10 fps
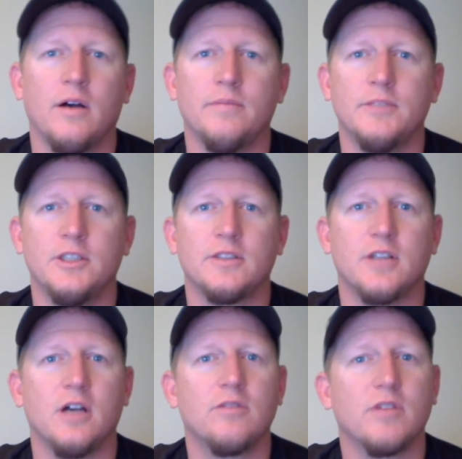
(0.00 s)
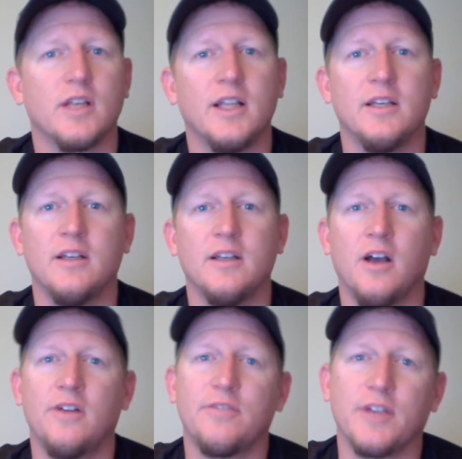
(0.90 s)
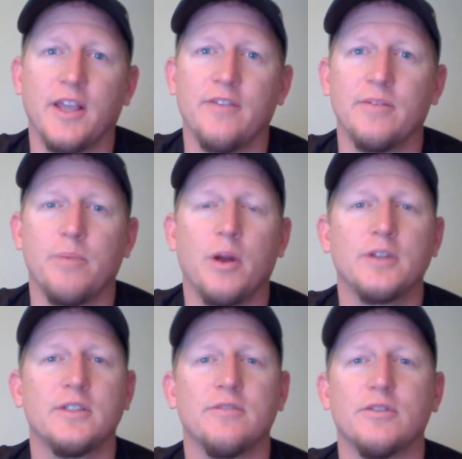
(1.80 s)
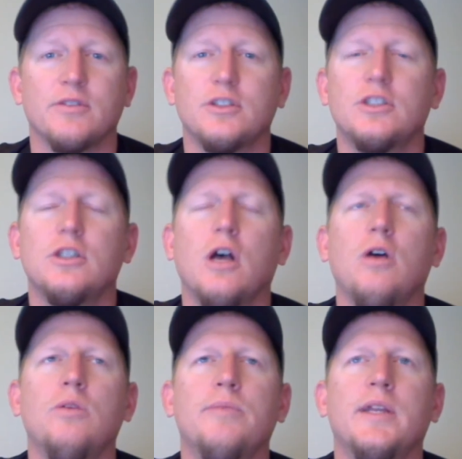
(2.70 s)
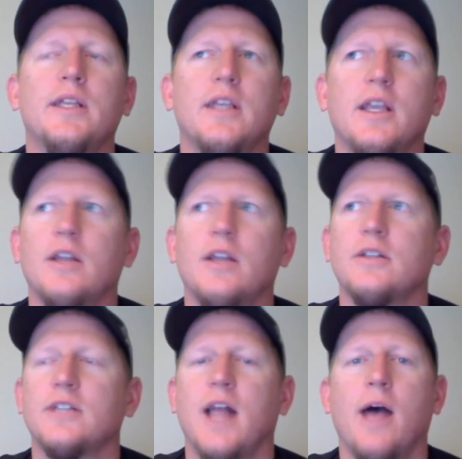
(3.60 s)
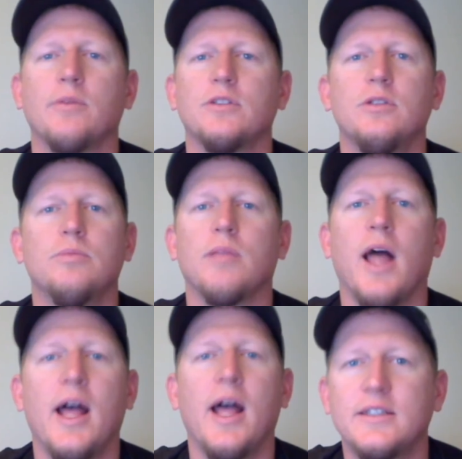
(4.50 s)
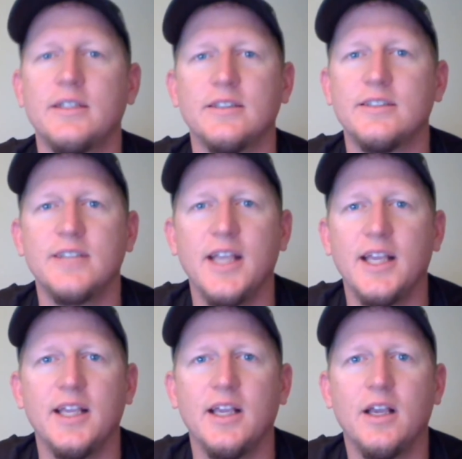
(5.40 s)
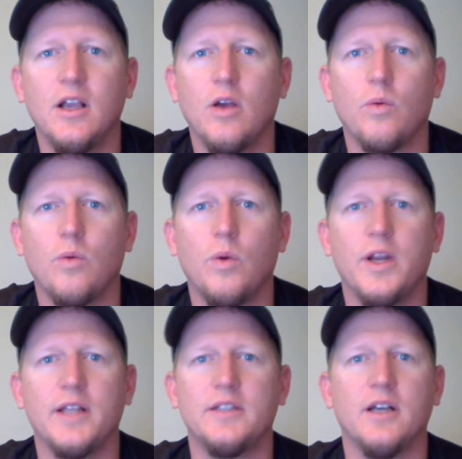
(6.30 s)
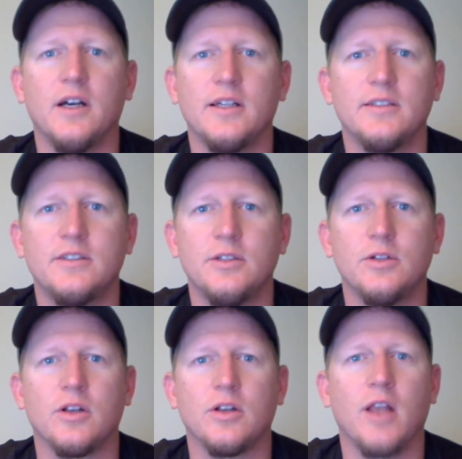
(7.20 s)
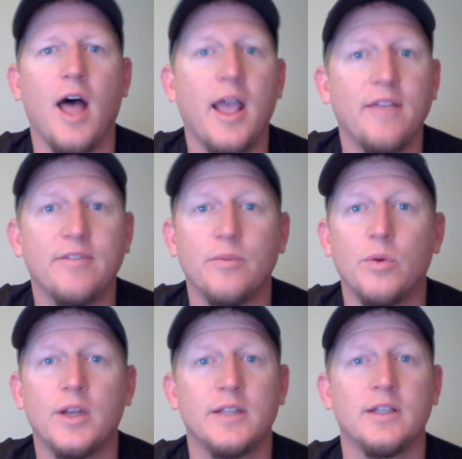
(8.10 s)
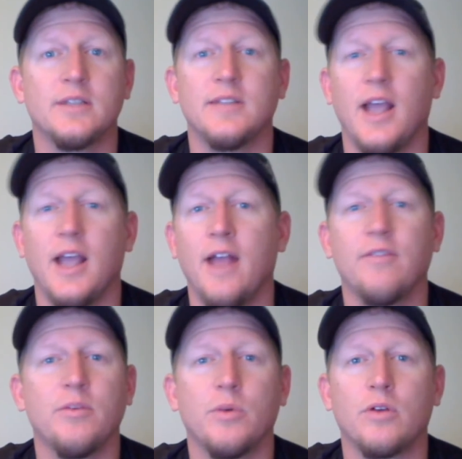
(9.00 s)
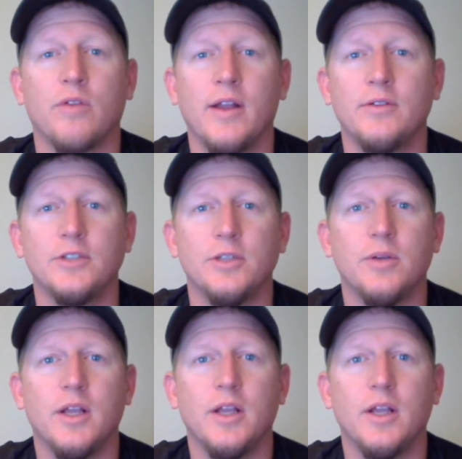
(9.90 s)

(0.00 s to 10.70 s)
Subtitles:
just unrelenting, unforgiving person for so many years. And I was too blind to see what it does to your life and what it does to everyone around you.